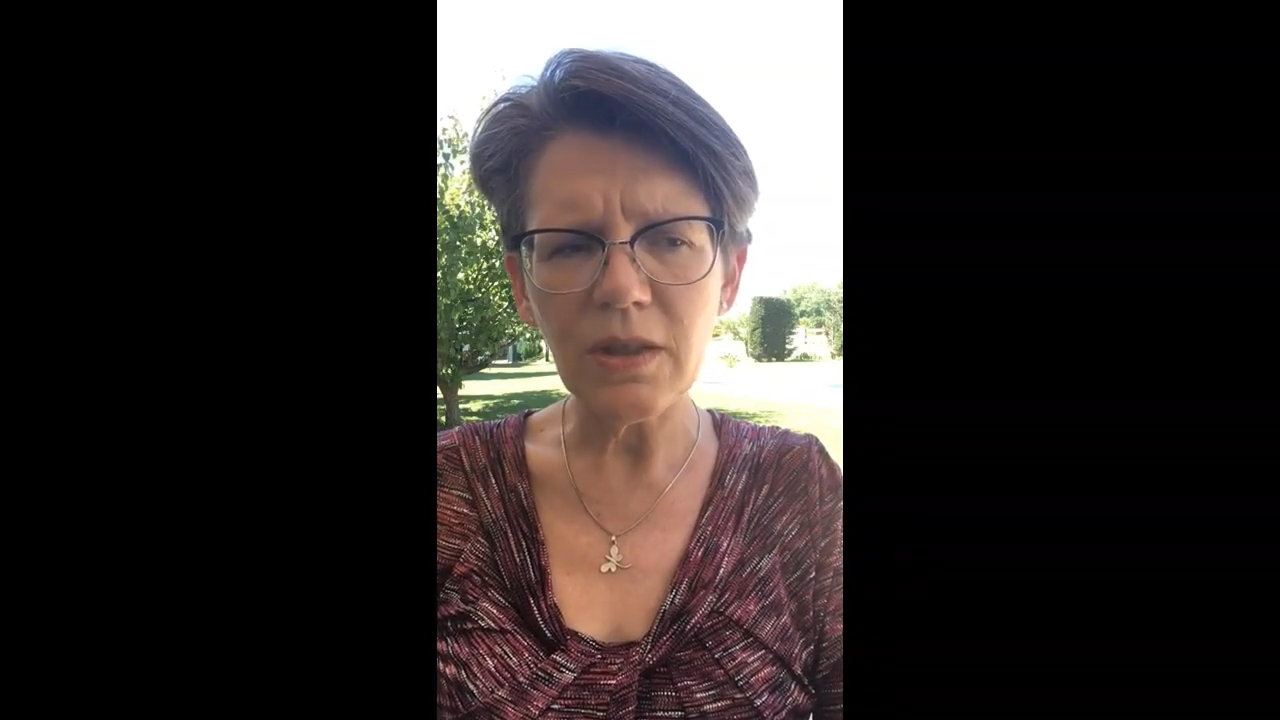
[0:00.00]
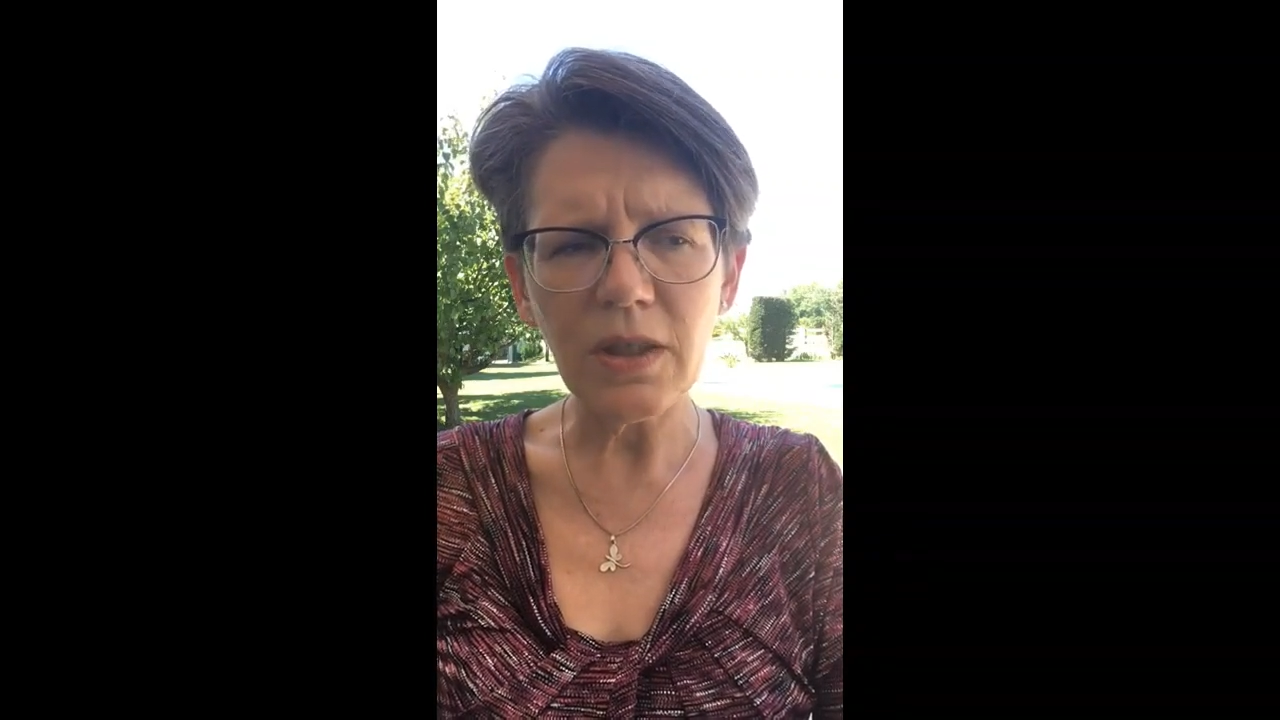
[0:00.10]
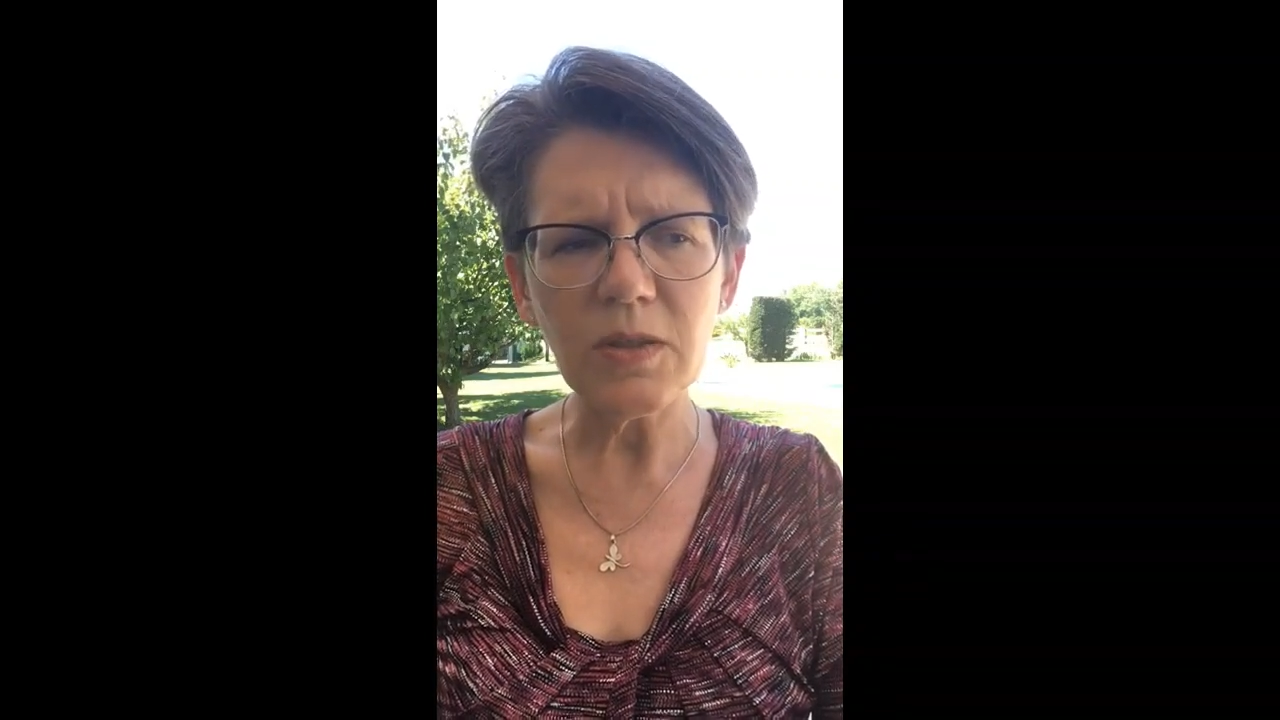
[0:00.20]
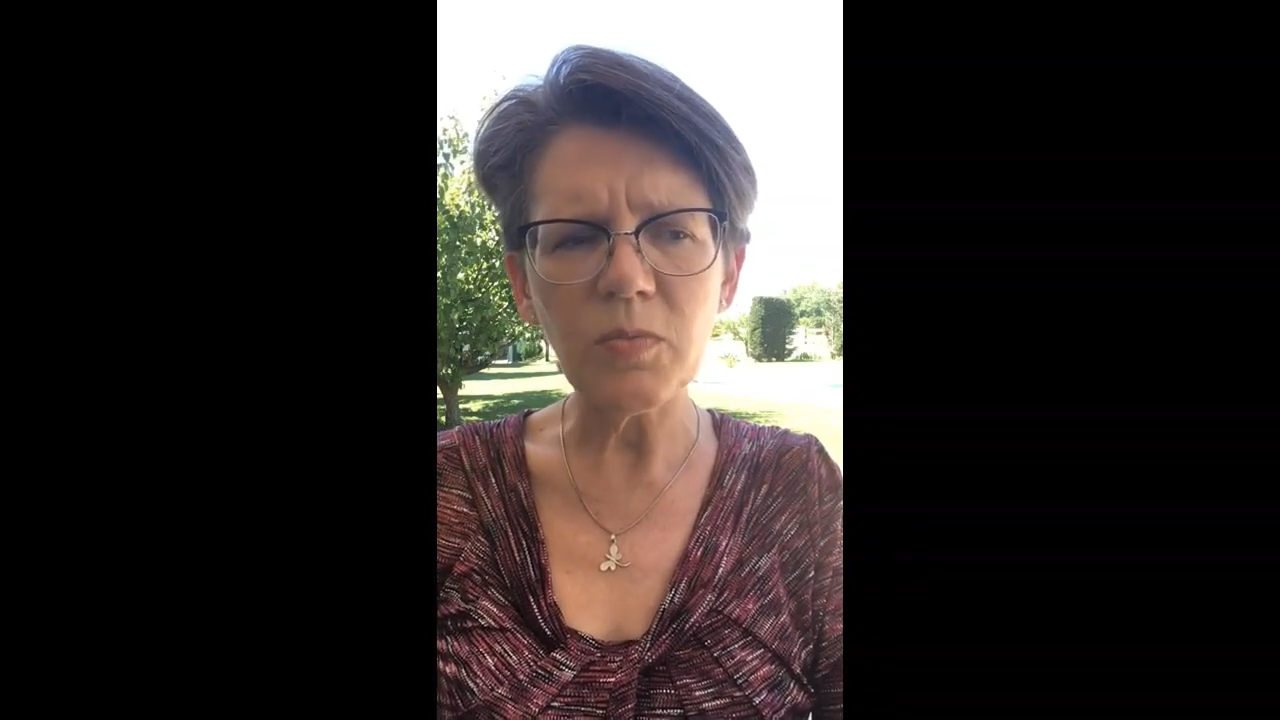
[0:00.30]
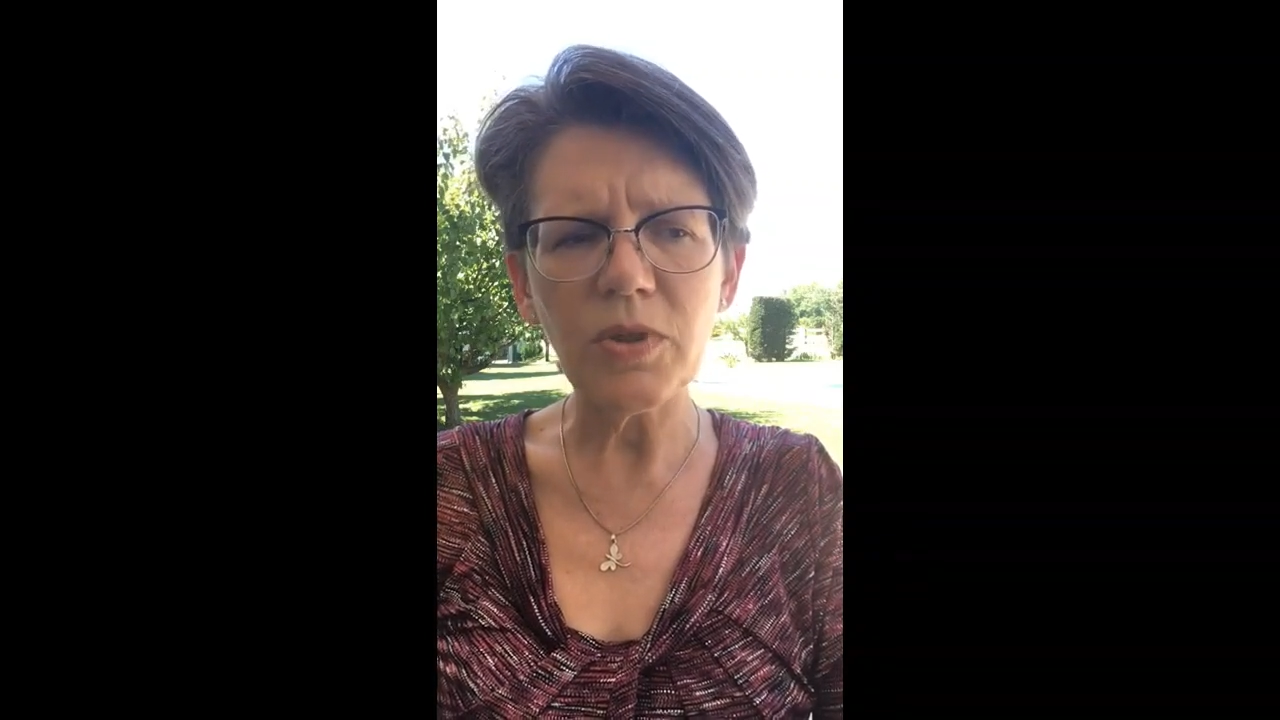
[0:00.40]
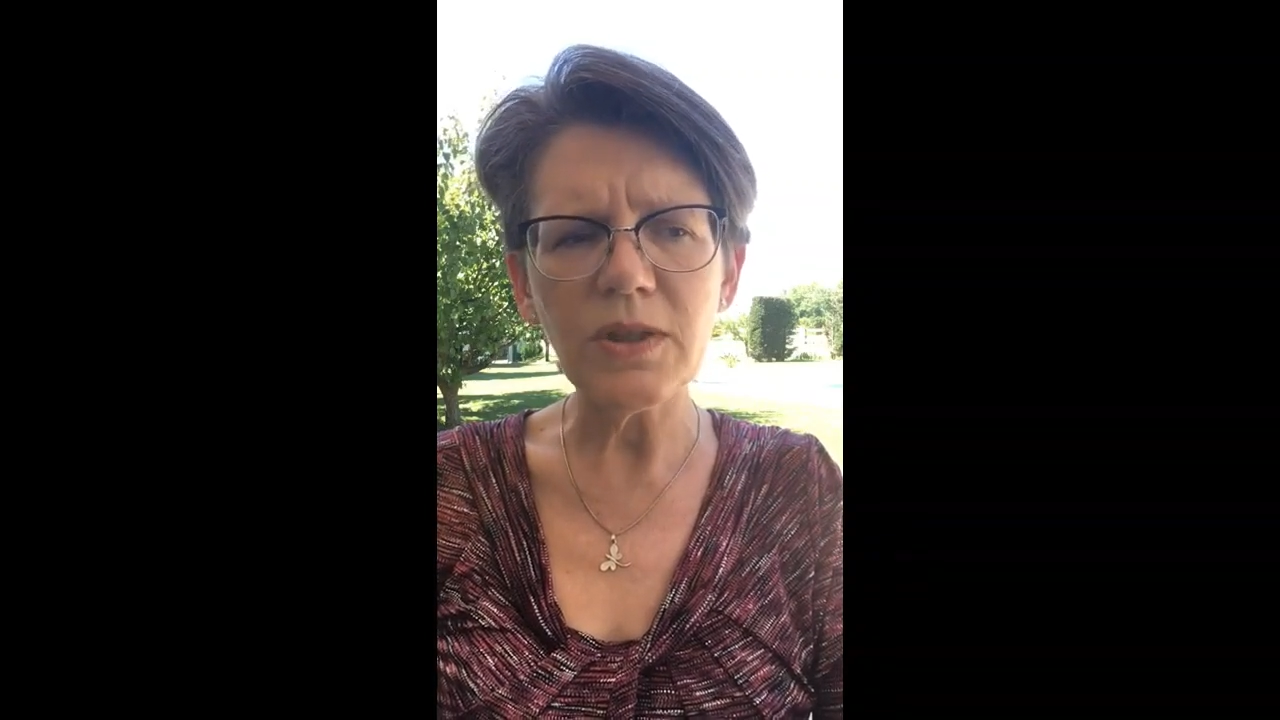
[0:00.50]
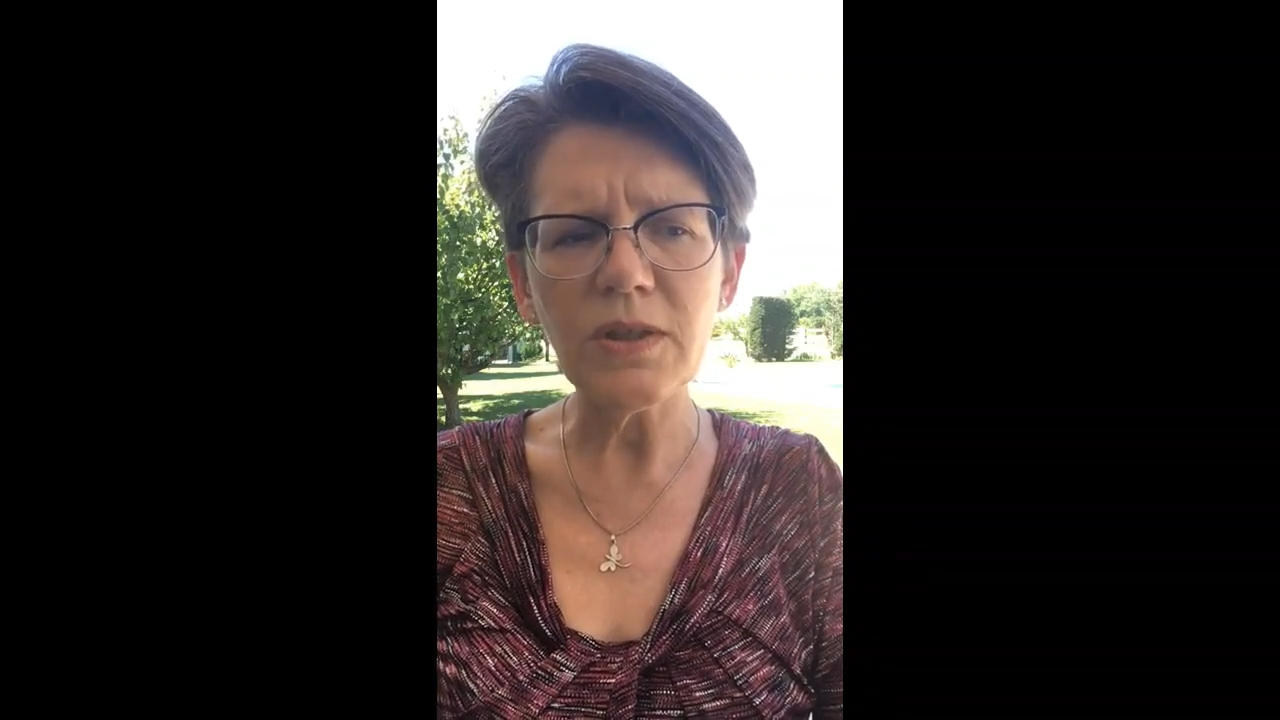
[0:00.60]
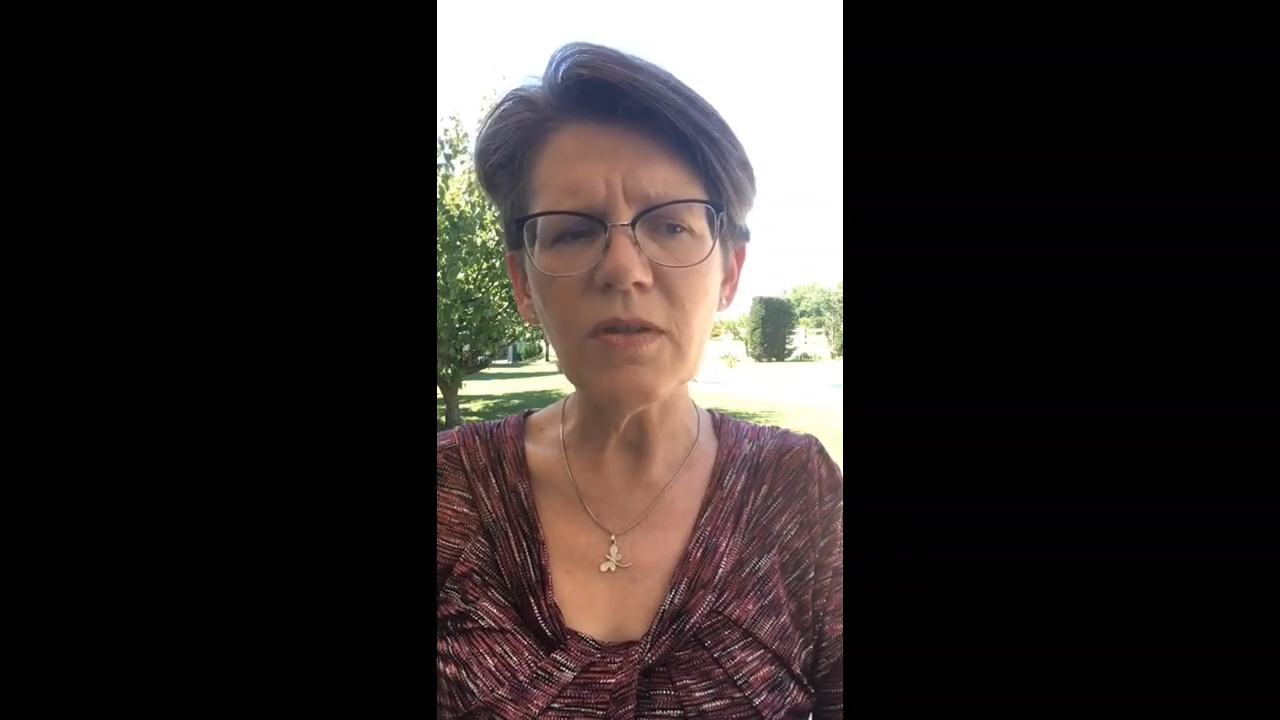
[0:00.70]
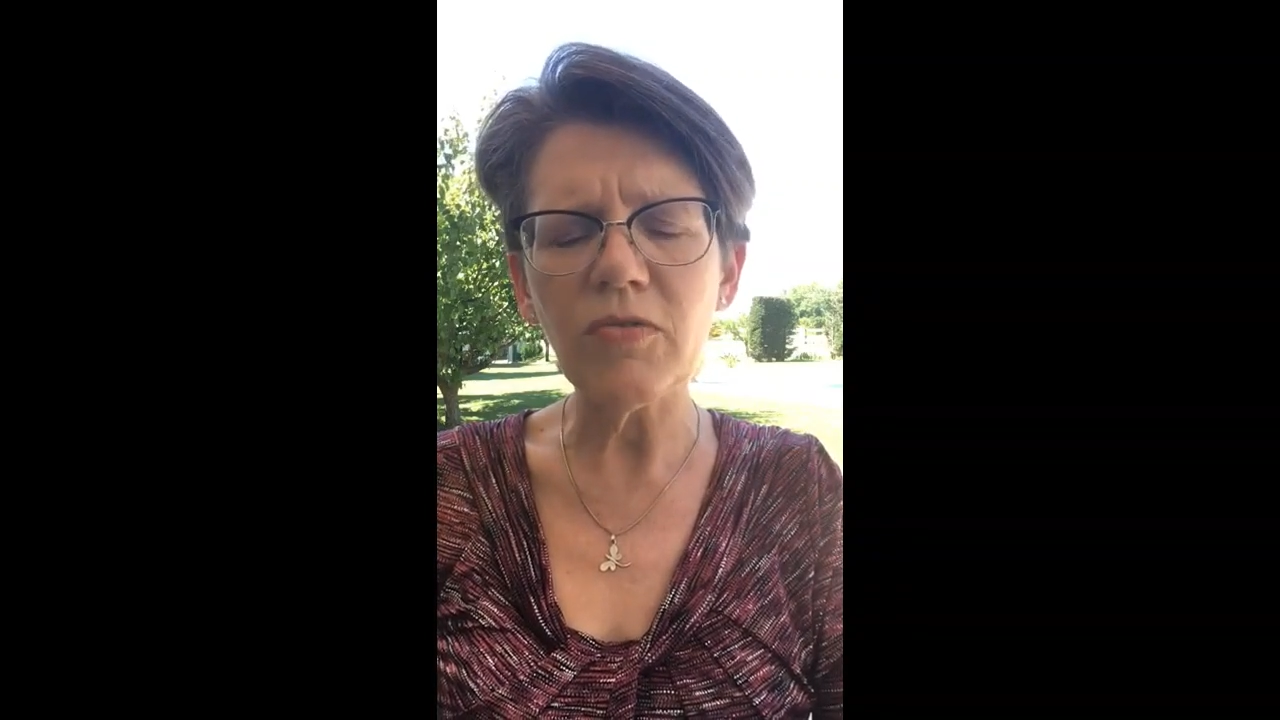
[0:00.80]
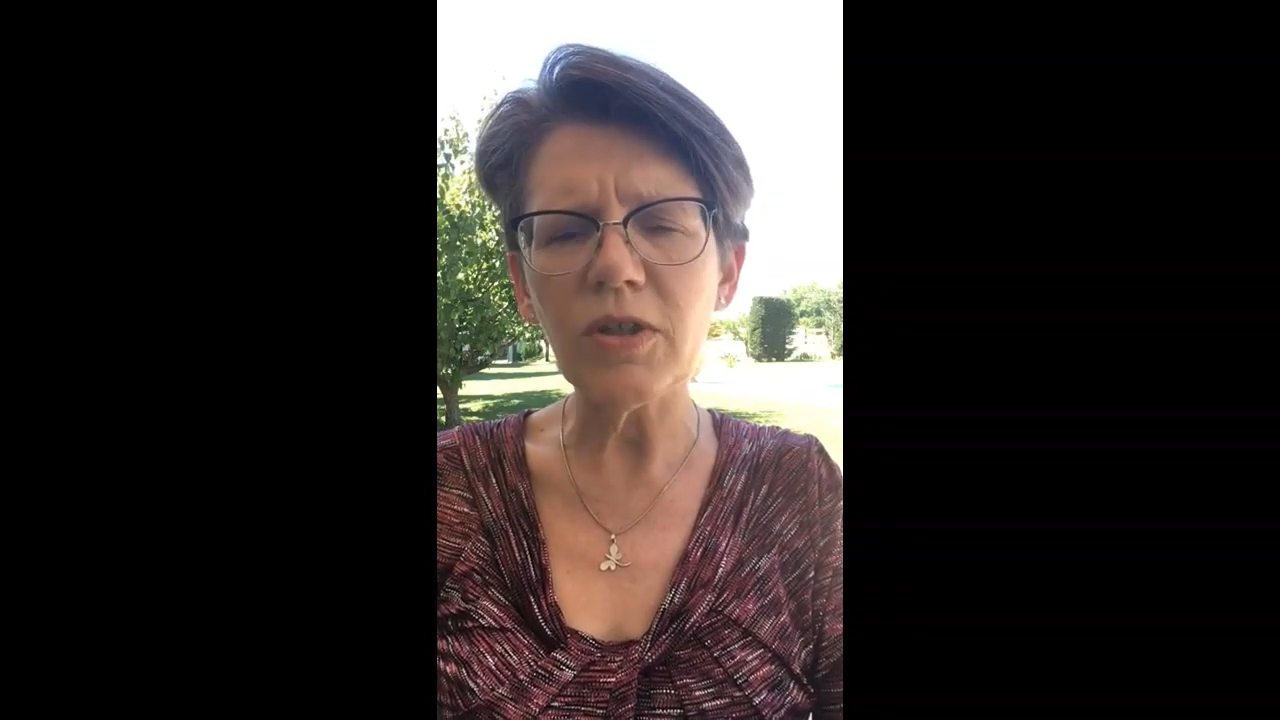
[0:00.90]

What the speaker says: expressed in the